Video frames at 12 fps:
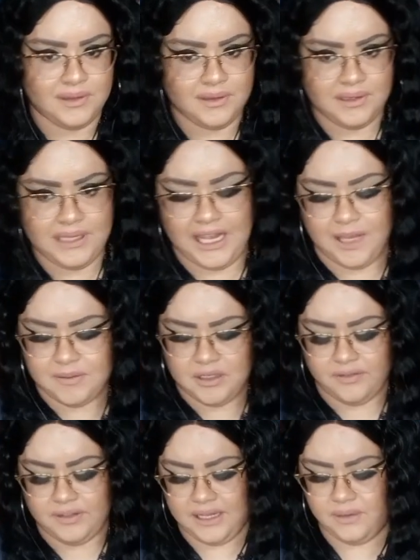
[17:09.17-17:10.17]
names
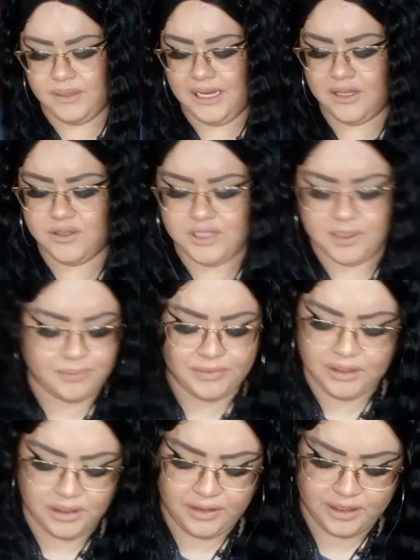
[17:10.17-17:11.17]
of like relationships,
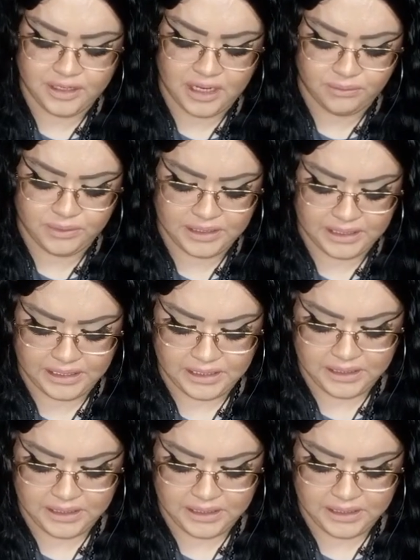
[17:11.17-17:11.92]
no, they're not really.